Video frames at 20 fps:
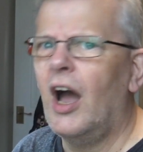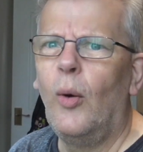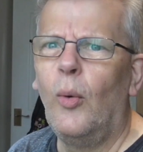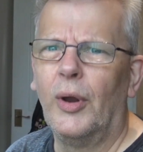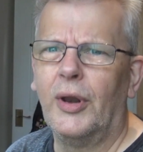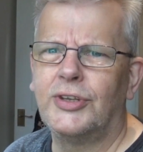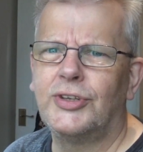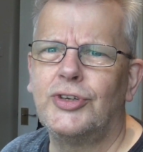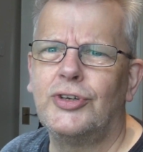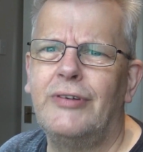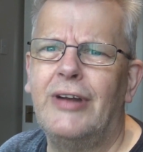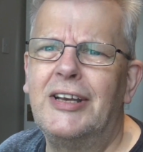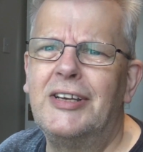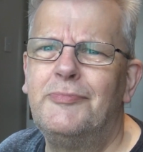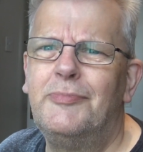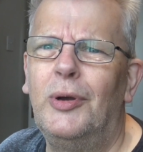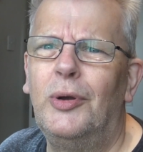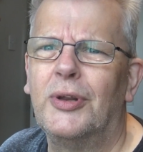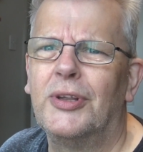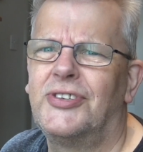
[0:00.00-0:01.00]
I want to
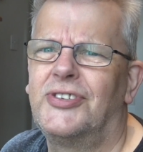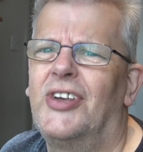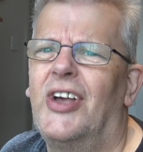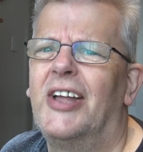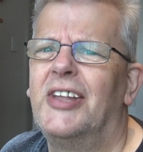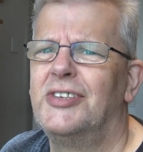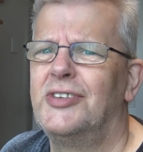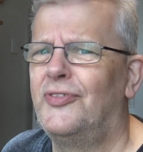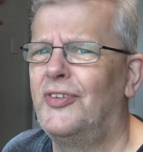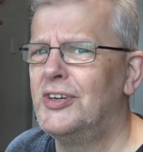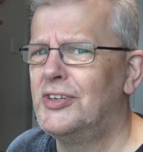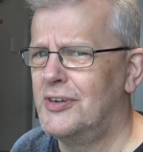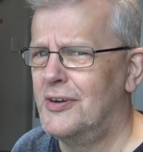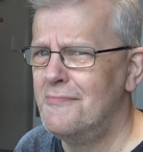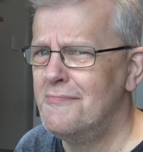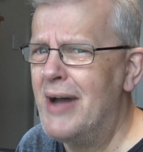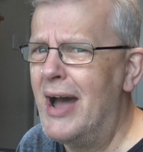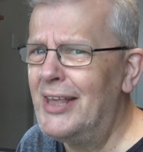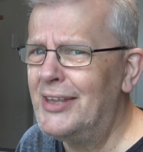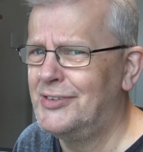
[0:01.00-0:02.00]
scratch build a science
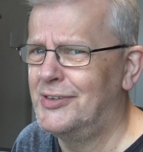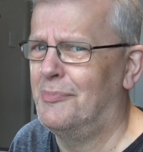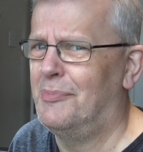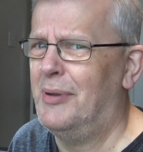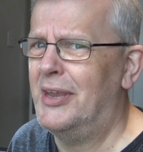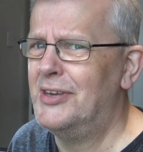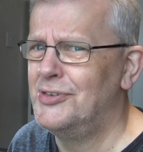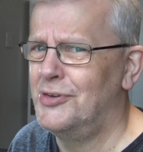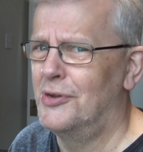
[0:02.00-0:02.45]
fiction masterpiece